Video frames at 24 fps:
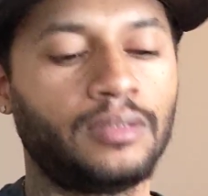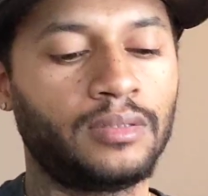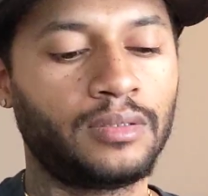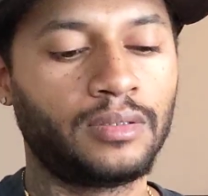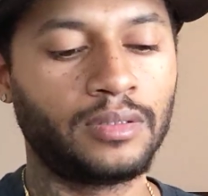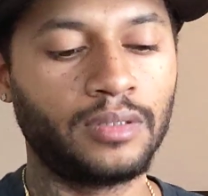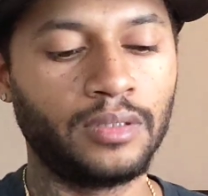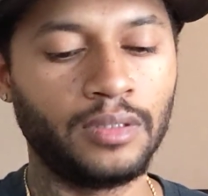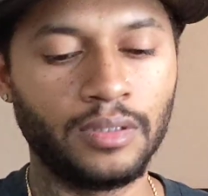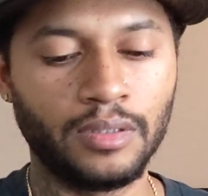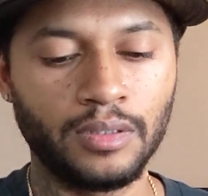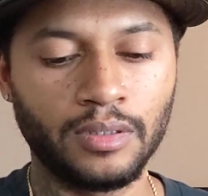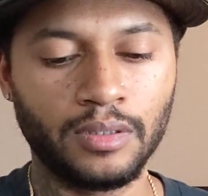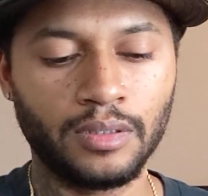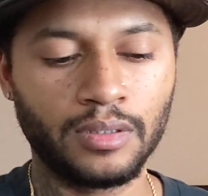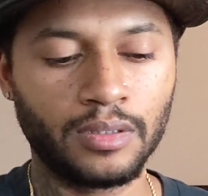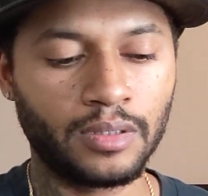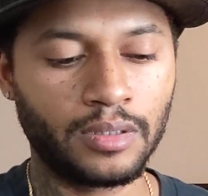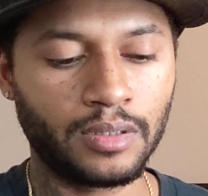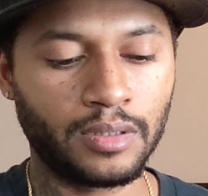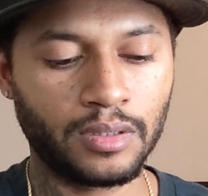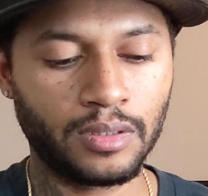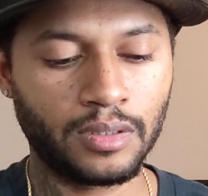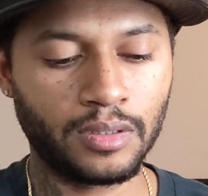Let's see.
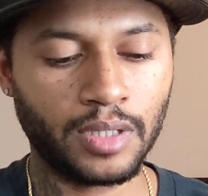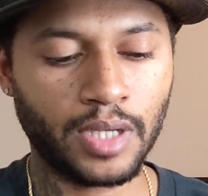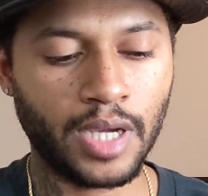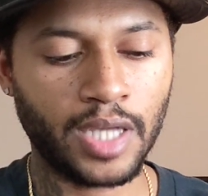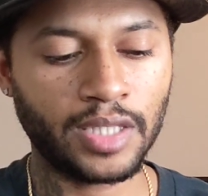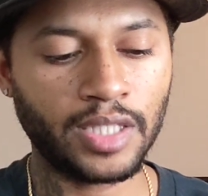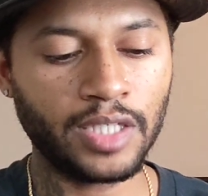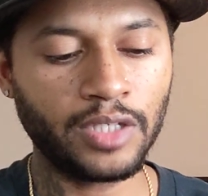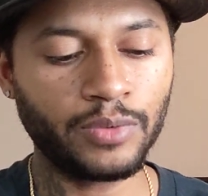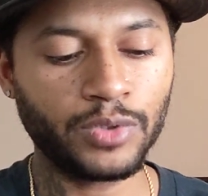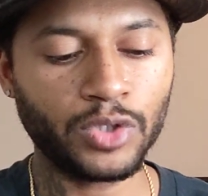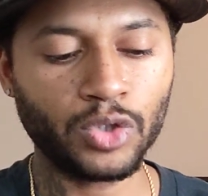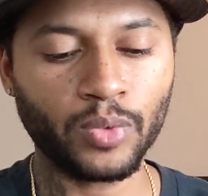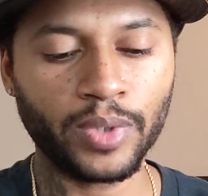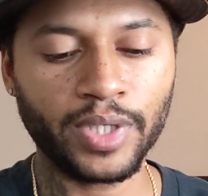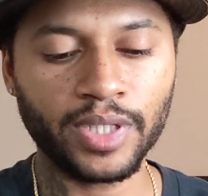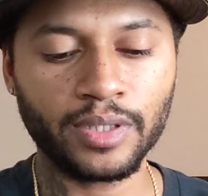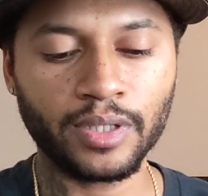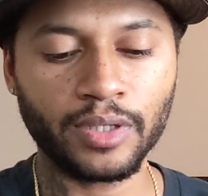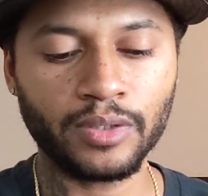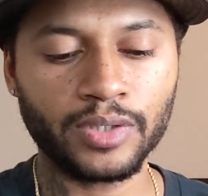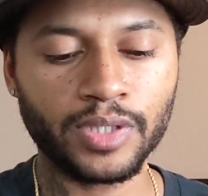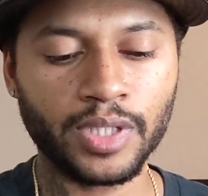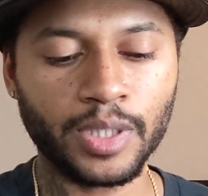I think it was
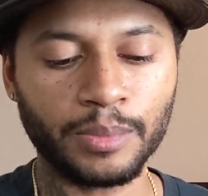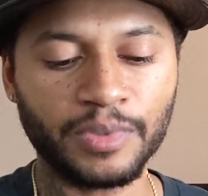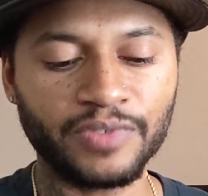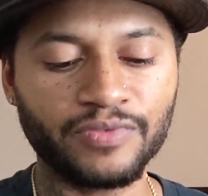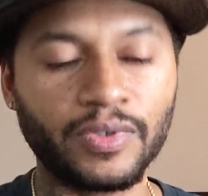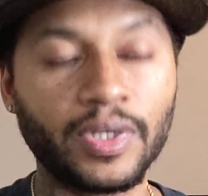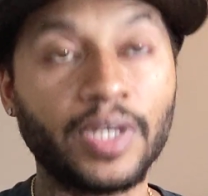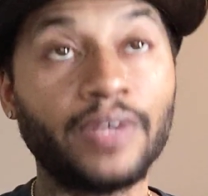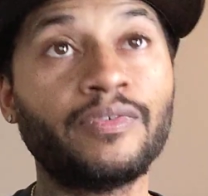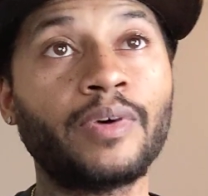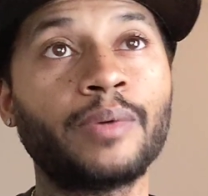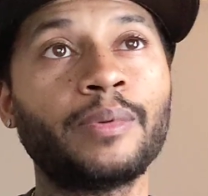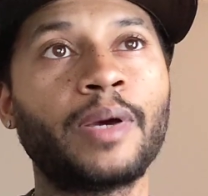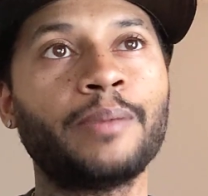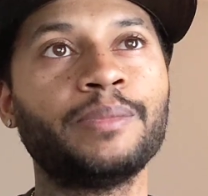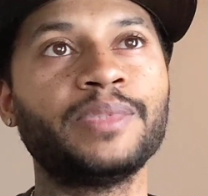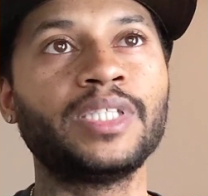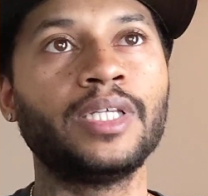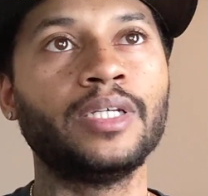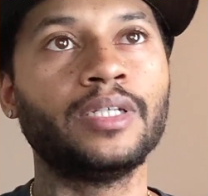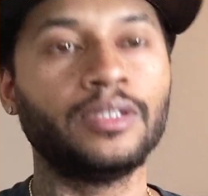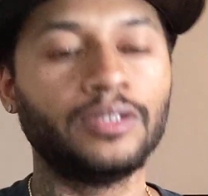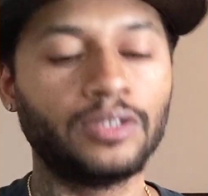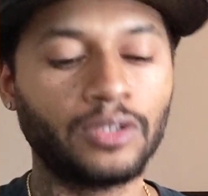2013, if I'm not
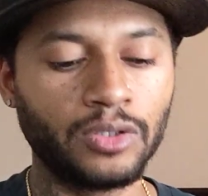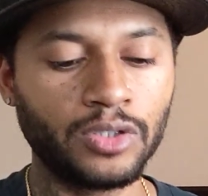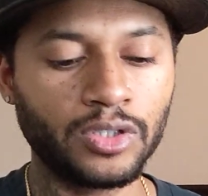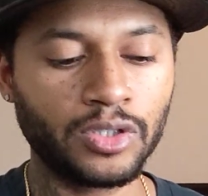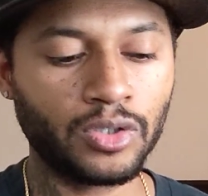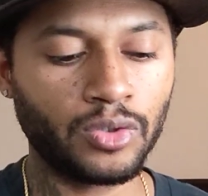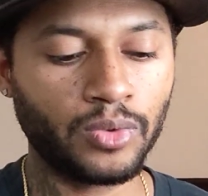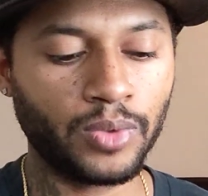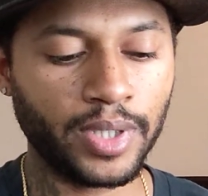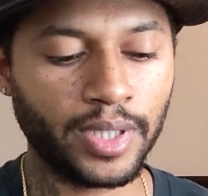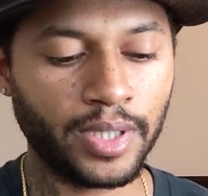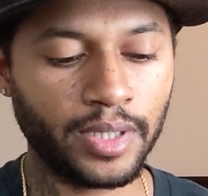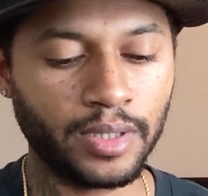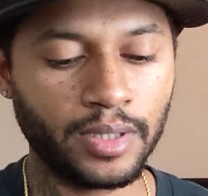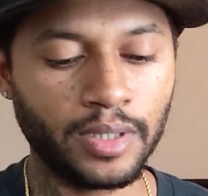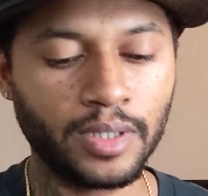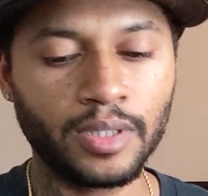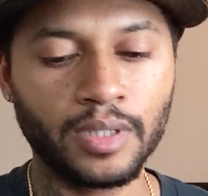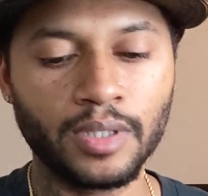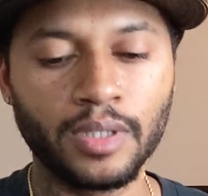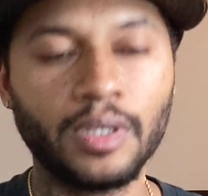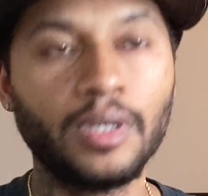mistaken. Dogecoin.